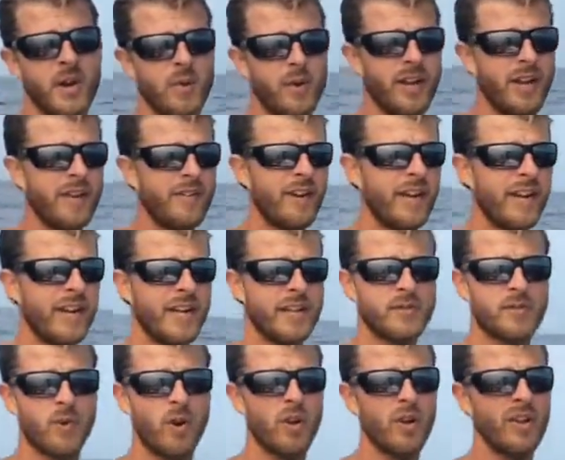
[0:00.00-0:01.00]
We have a
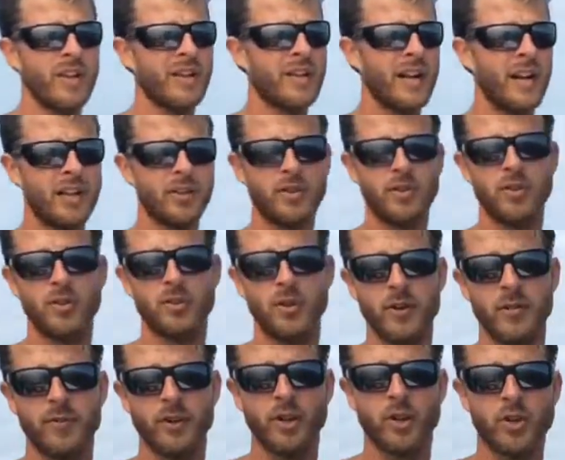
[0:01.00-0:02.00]
nice rolling
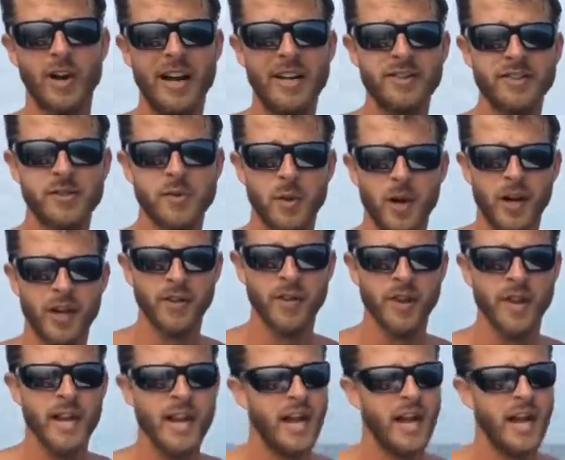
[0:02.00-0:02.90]
2-3 foot ground swell.